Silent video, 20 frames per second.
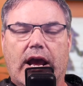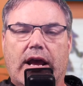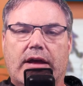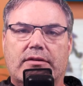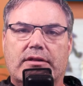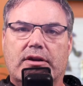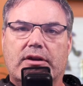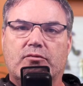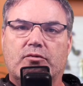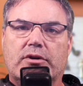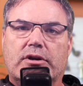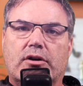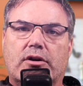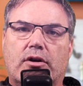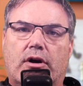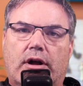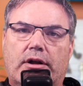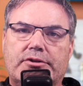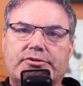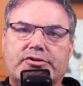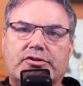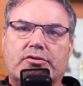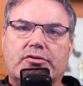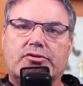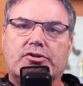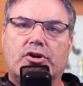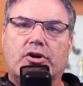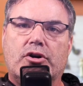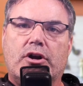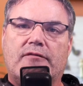And then we can also
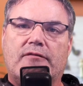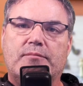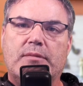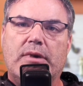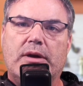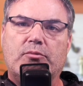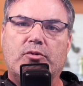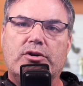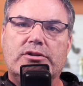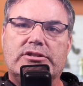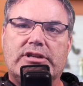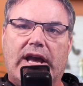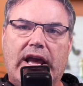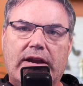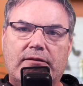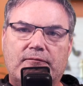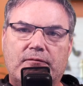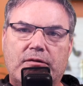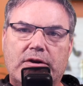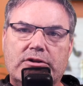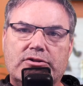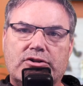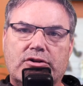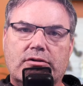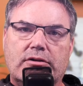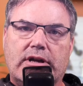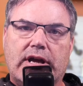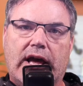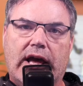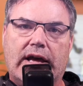turn off memories and
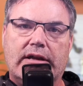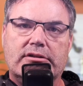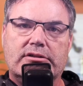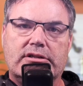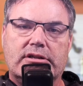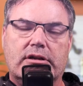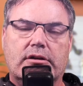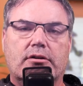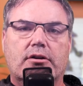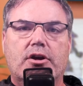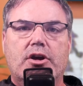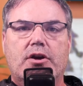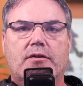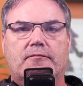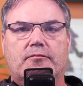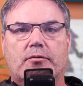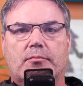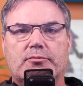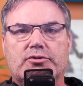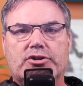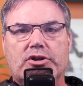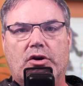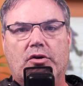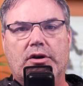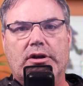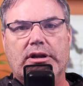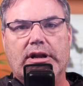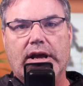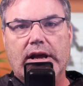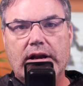featured content from
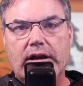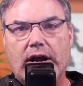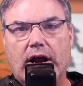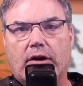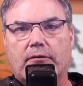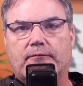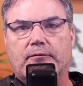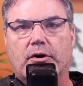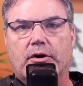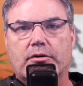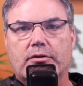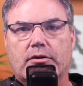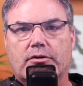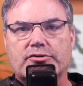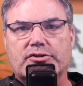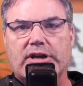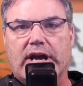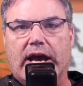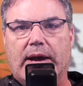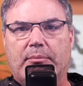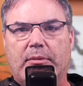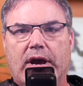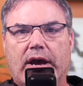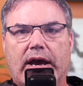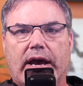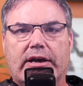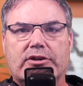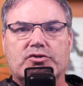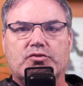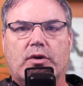showing in our Photos app
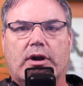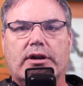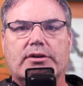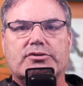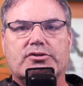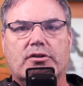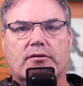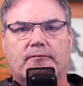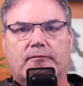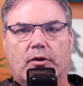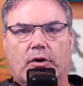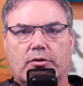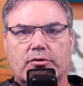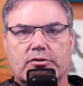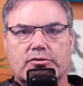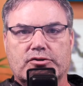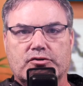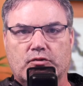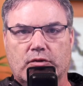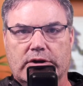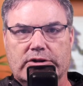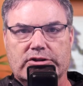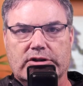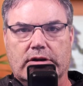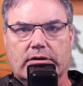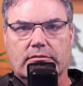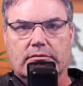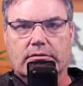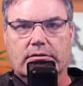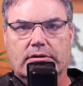as well as the Photos
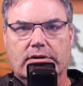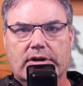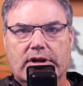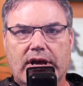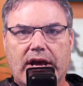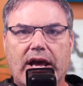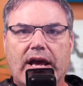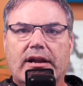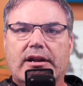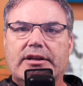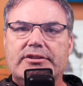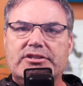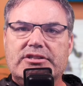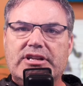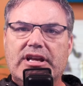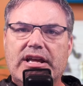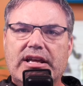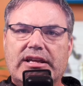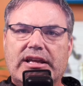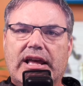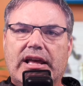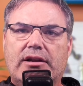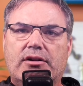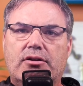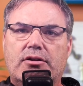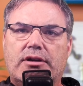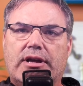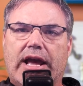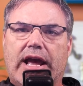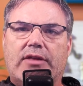widget. Let's take a
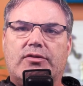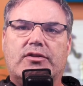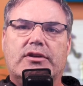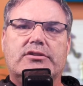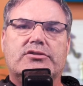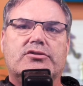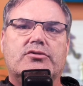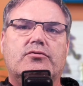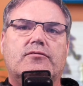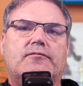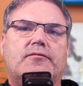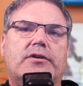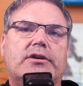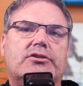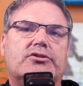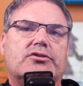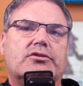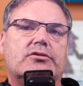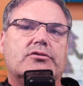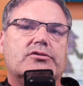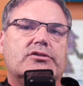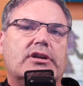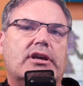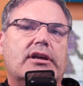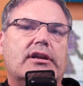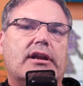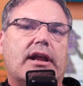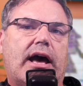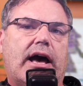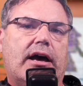look at these new features
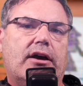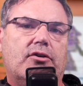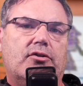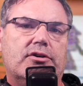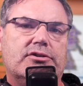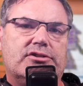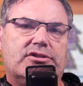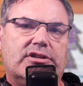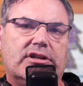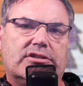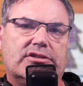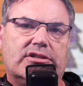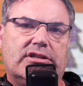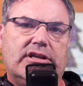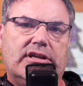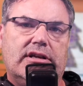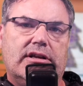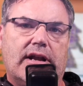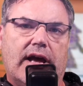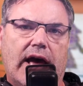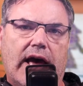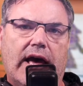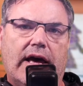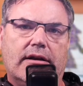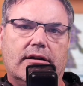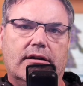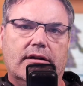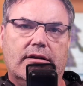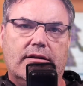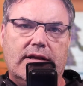in iOS 16
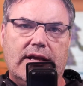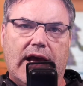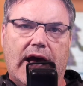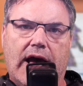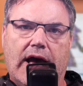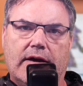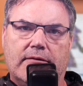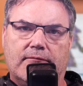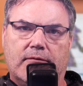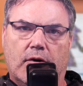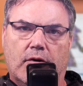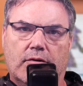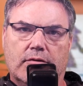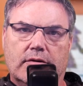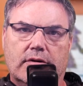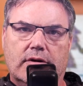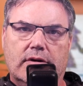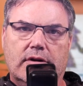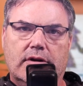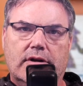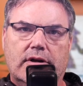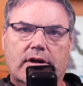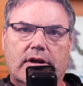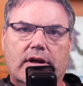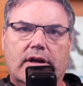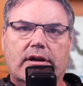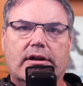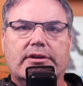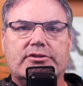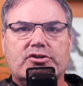on the iPhone.
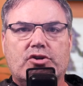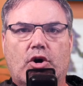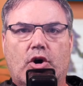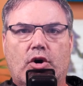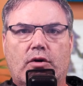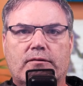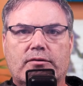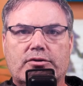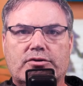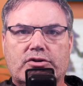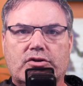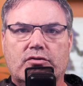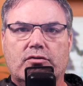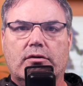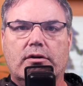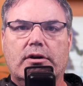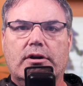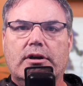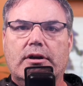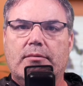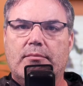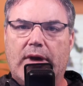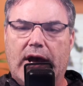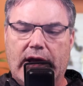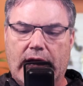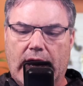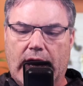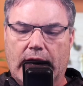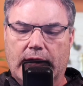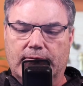Let's go over to
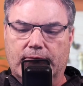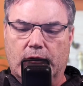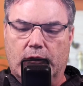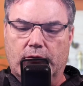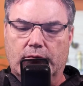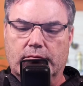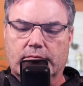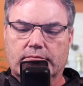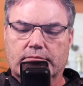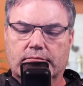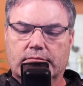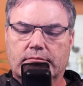My iPhone.